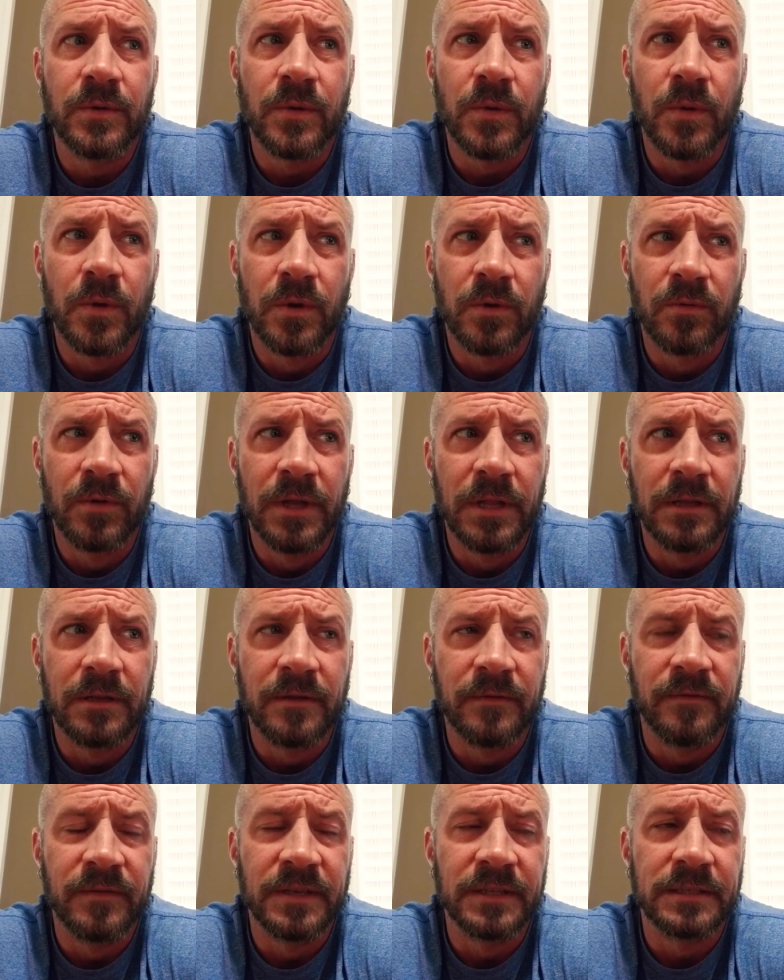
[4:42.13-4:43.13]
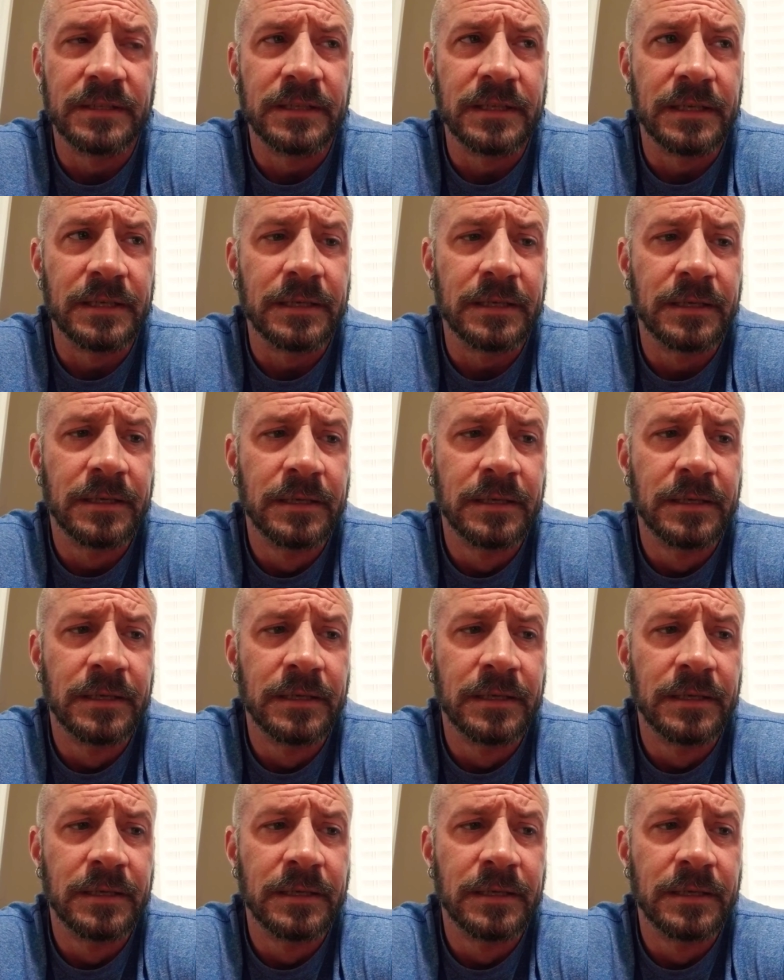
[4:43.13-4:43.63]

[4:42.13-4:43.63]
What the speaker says: or relativistic?